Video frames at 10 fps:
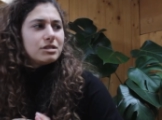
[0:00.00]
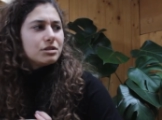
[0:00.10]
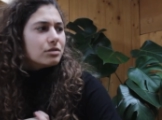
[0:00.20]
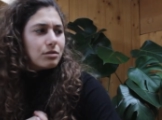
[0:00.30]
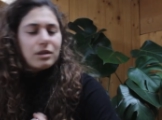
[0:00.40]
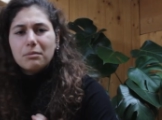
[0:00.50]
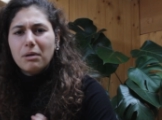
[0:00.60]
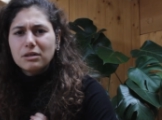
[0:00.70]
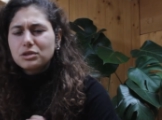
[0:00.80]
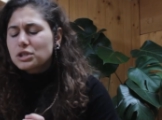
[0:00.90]
you know,
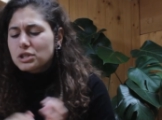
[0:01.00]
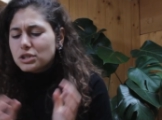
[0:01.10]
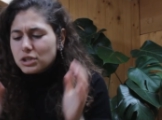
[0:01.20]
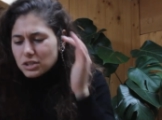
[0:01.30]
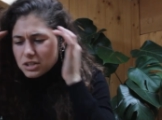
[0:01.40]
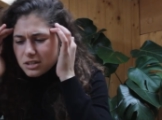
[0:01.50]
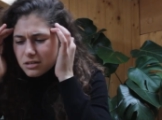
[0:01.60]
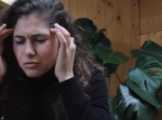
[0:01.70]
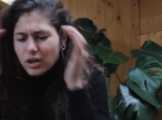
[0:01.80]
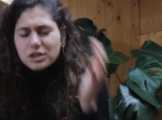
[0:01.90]
about just just
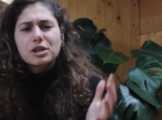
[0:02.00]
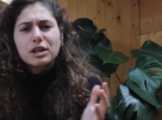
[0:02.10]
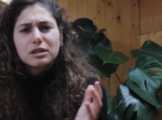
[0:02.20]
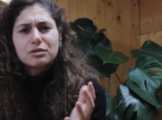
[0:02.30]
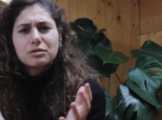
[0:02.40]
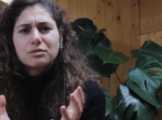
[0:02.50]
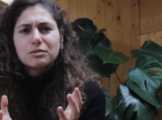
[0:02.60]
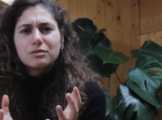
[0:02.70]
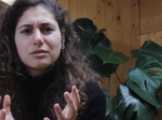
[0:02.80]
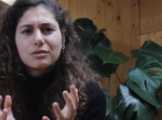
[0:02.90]
rushing
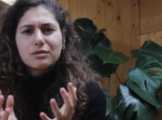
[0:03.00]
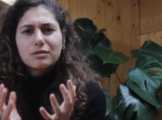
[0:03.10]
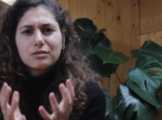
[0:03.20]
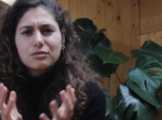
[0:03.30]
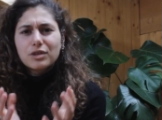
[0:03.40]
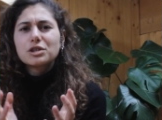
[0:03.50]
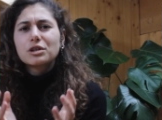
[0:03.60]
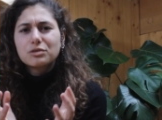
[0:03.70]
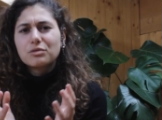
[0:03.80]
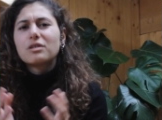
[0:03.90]
through
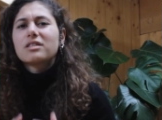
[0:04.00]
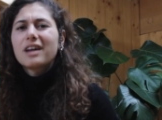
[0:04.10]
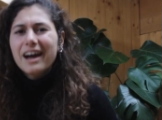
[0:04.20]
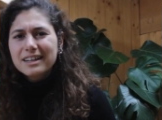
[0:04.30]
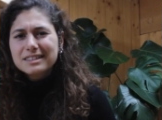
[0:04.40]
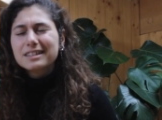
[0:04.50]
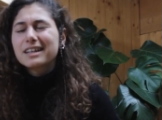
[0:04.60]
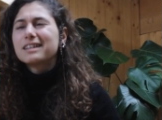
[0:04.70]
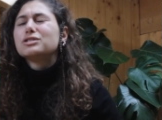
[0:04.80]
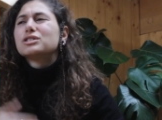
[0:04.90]
rushing through the task
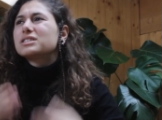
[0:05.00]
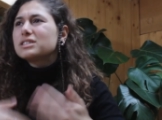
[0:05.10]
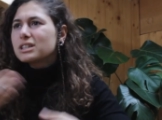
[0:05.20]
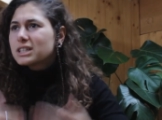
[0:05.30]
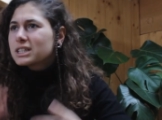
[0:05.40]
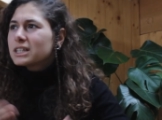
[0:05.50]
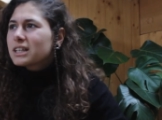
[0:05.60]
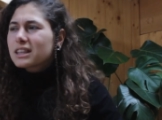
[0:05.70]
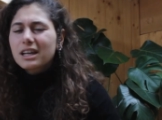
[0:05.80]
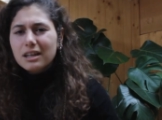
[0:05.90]
and just
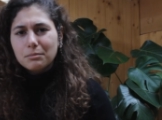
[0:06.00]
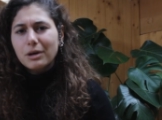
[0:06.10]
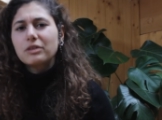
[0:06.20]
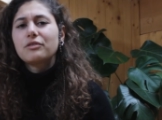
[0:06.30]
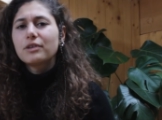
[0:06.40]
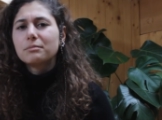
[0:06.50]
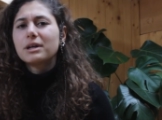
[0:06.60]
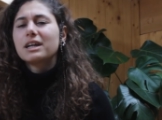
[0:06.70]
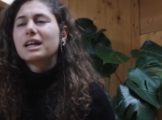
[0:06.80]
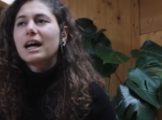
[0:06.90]
thinking about
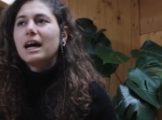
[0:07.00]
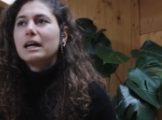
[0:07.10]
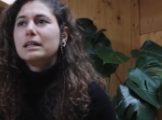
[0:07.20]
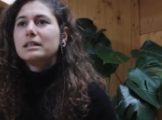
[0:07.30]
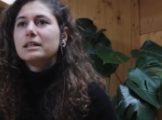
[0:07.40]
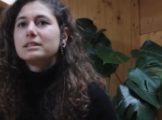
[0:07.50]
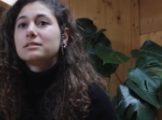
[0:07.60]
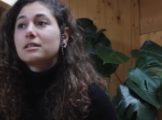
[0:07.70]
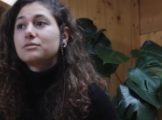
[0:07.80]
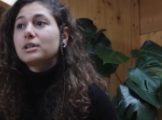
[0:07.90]
filming, and it's
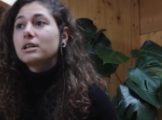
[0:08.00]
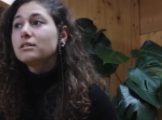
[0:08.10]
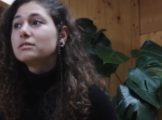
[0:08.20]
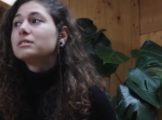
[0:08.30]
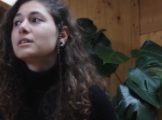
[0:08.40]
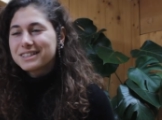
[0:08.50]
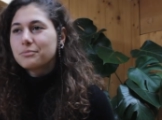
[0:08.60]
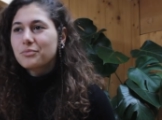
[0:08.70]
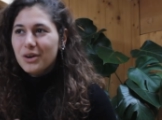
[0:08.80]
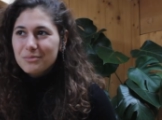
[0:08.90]
not really good. The
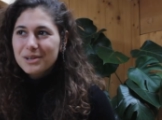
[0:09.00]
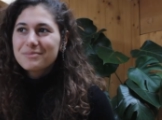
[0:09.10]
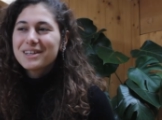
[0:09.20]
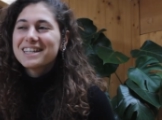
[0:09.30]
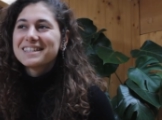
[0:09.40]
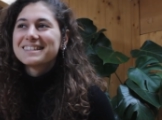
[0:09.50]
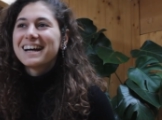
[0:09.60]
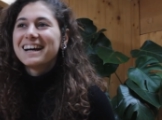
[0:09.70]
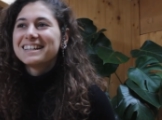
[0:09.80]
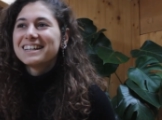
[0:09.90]
problem is
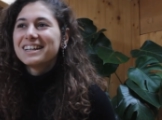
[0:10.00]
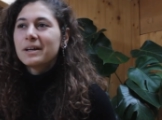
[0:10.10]
that